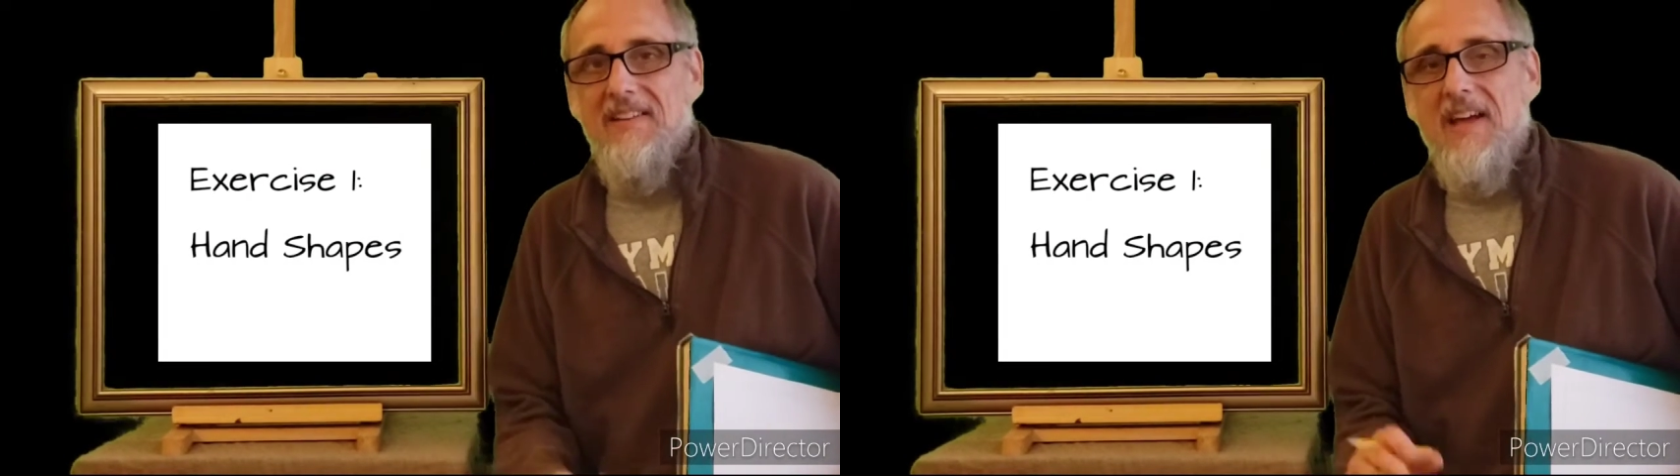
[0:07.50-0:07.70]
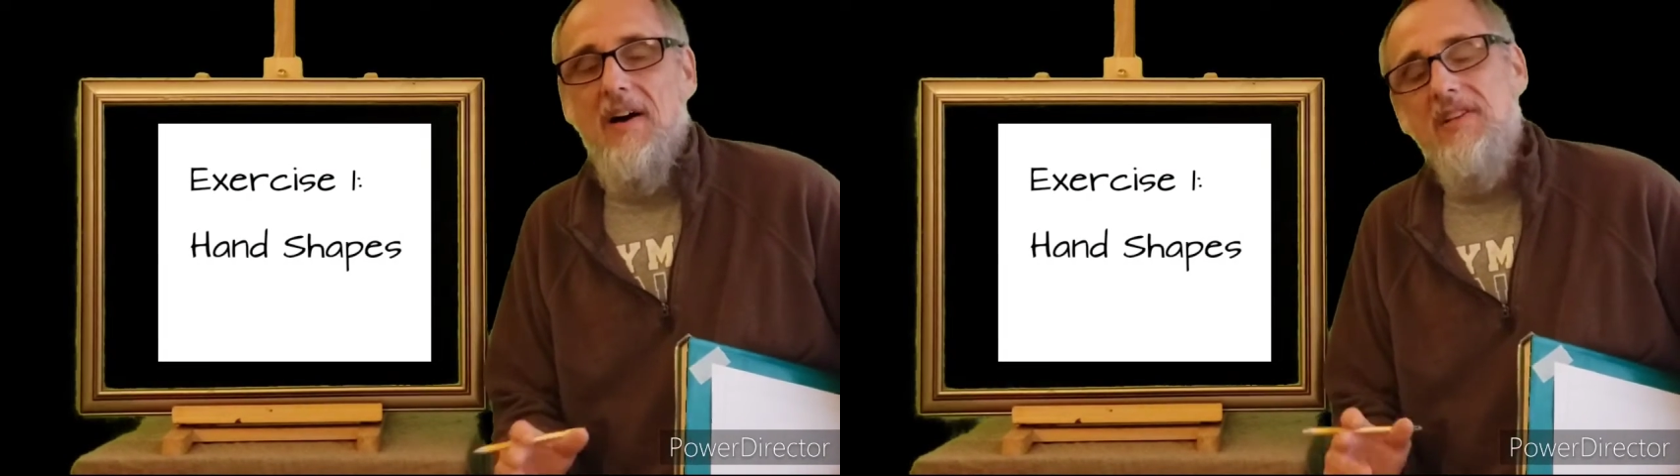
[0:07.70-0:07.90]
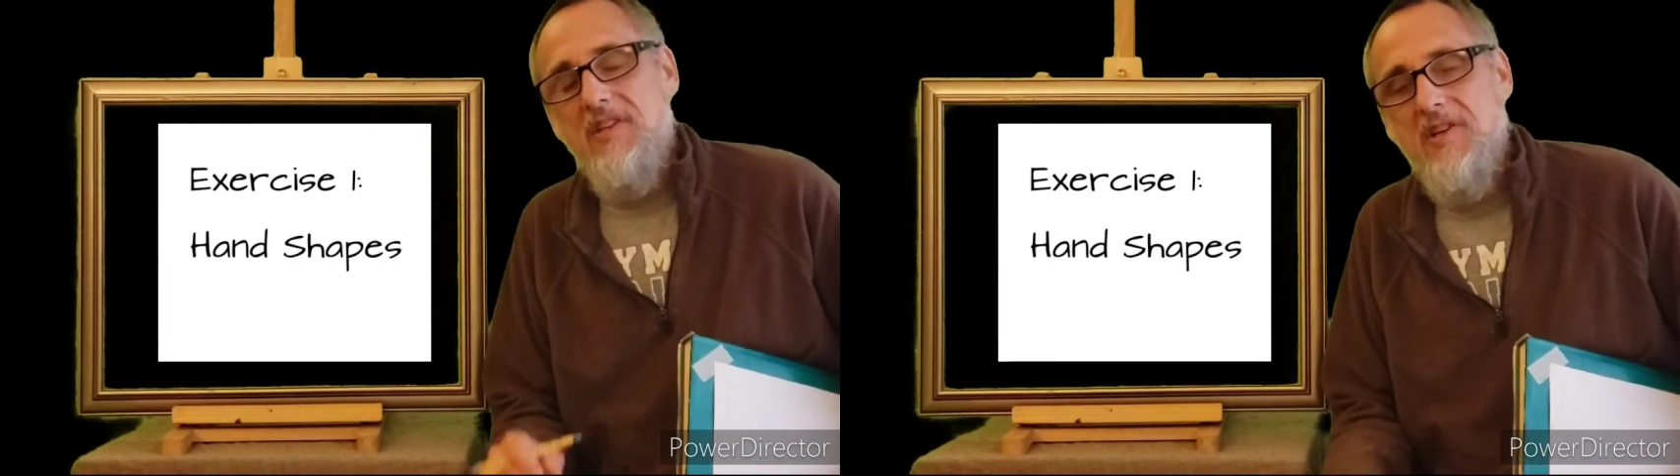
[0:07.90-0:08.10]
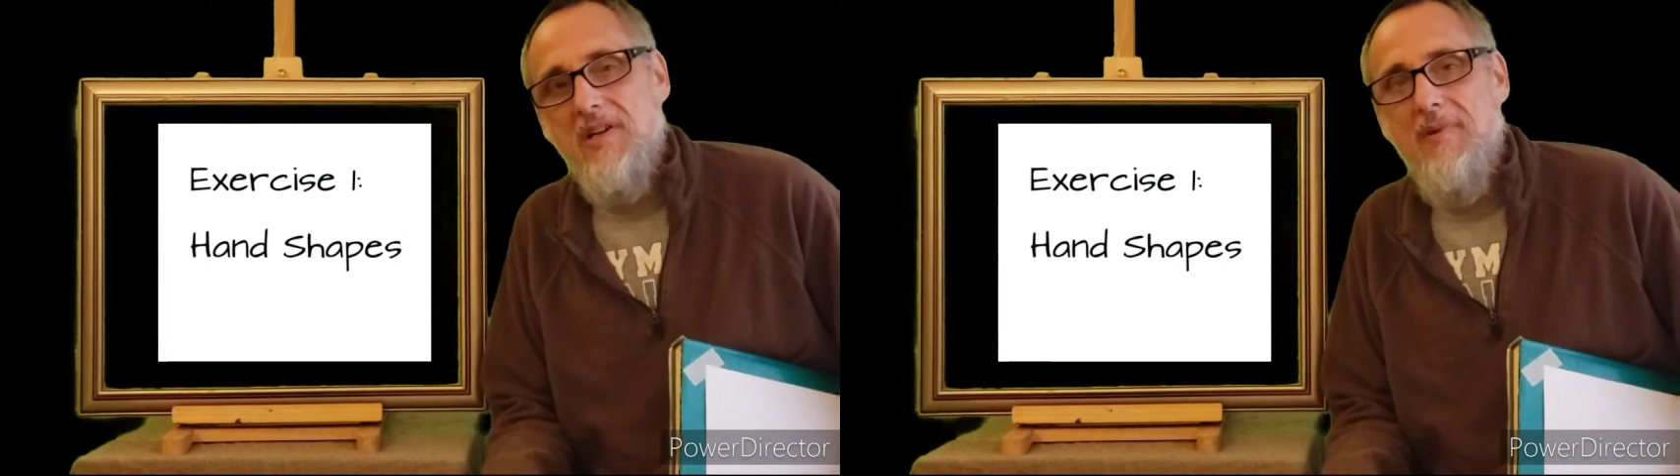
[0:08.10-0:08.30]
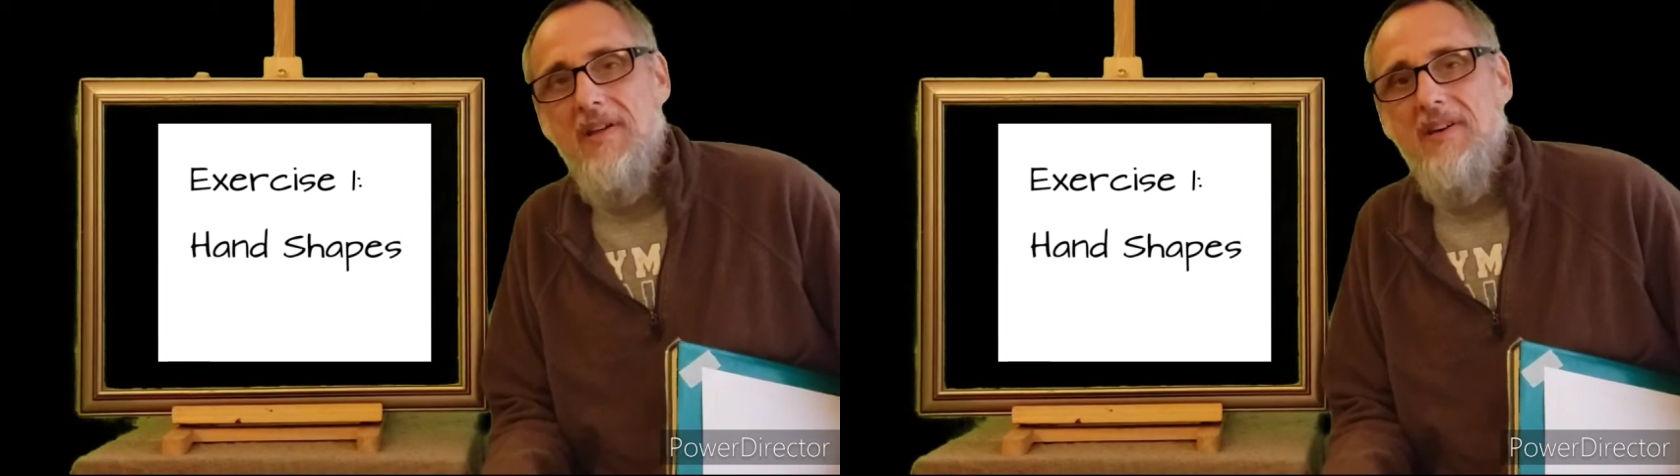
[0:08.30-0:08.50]
Now, as I
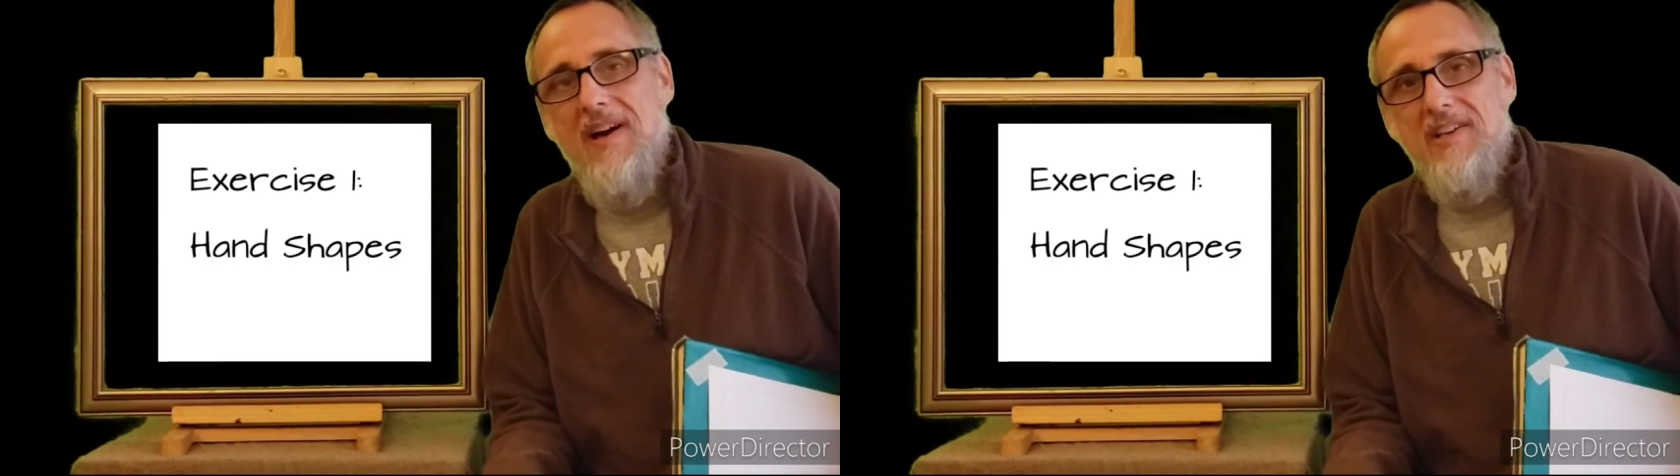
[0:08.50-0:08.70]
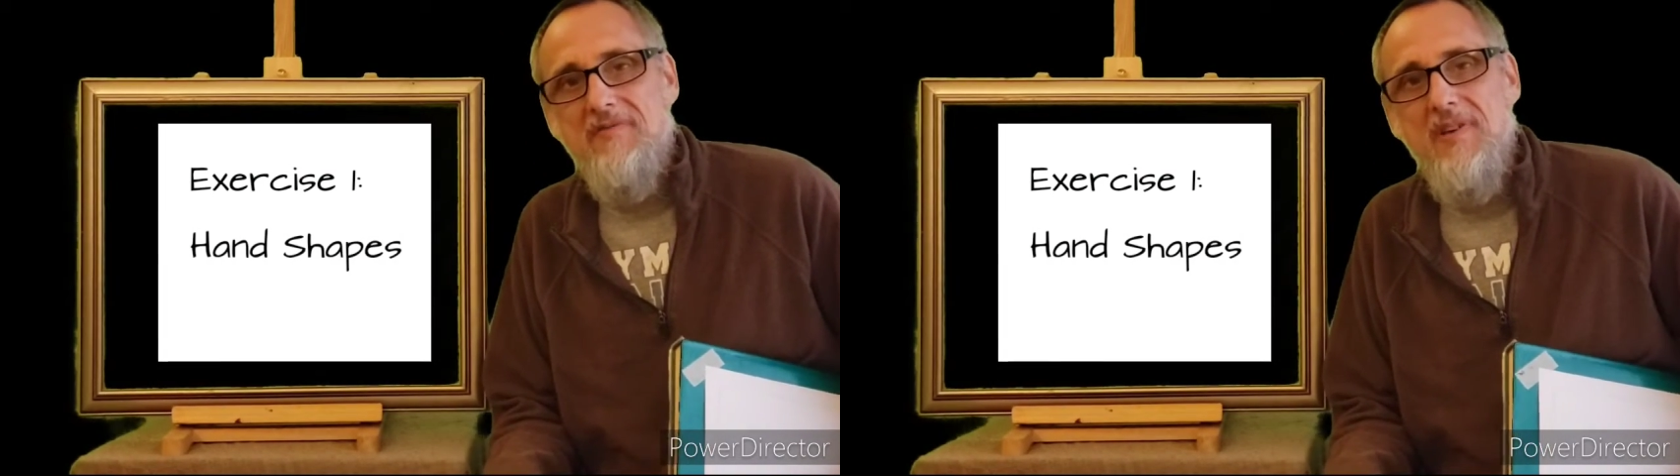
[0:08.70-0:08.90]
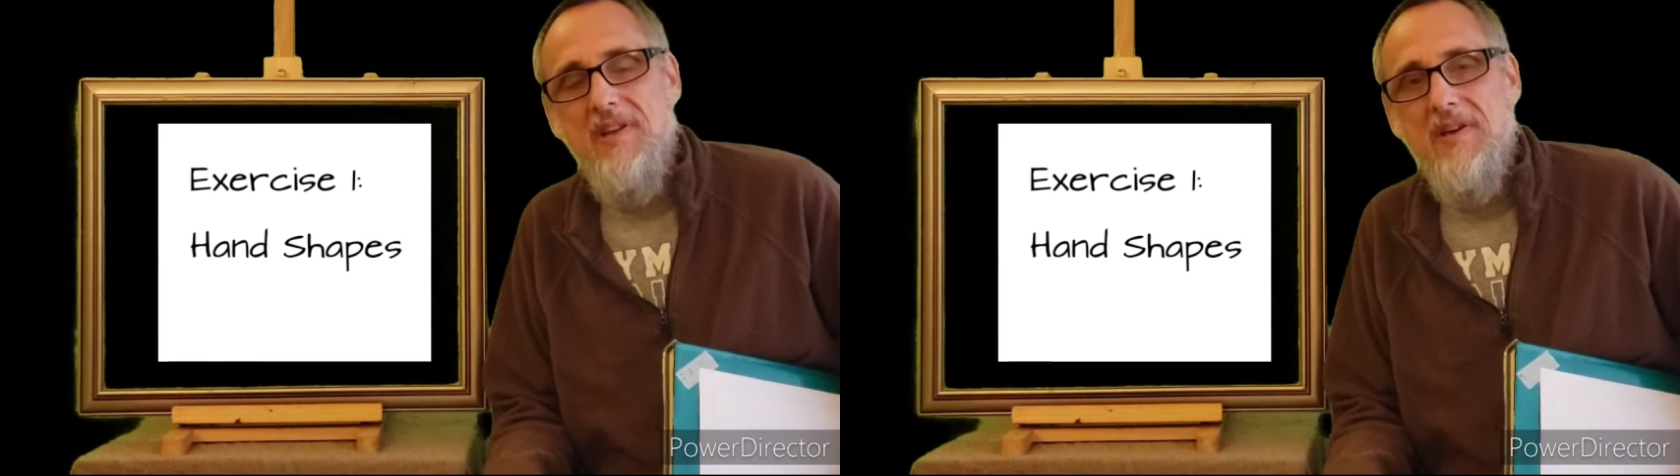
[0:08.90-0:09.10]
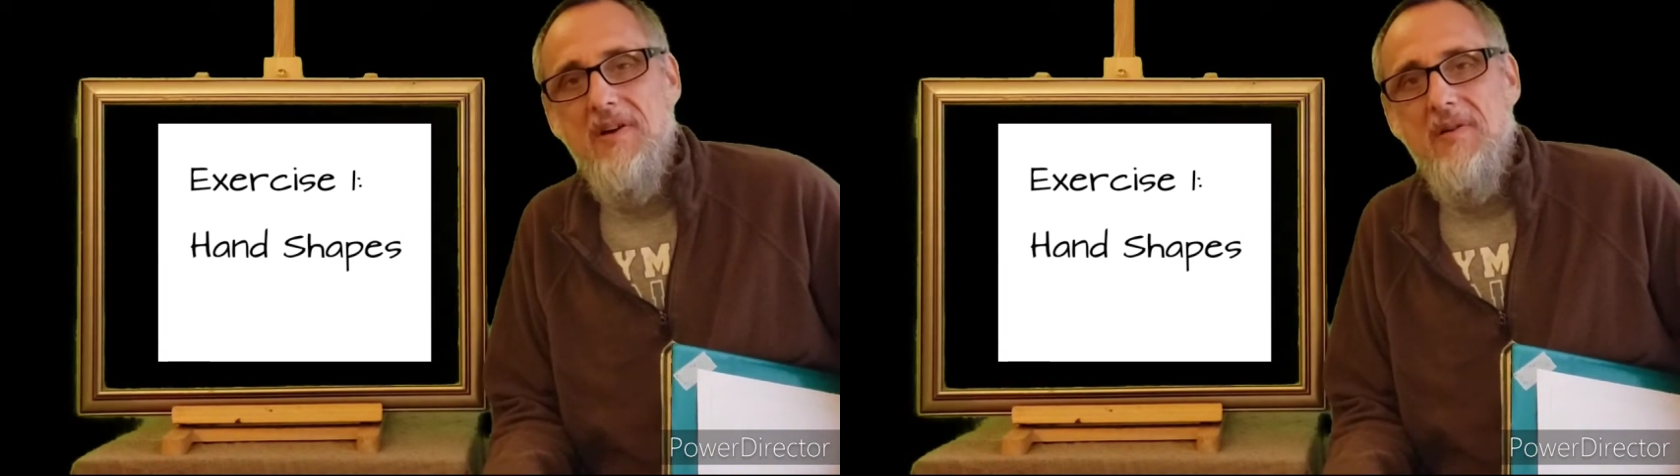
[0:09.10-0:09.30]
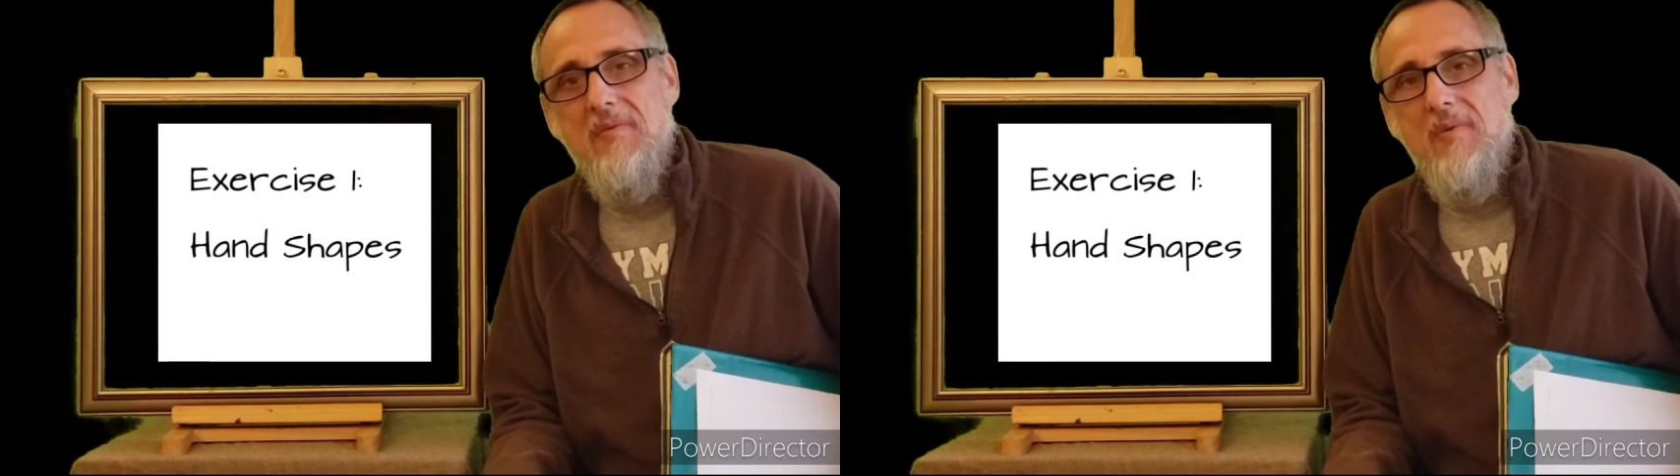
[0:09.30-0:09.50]
talked about in the last video,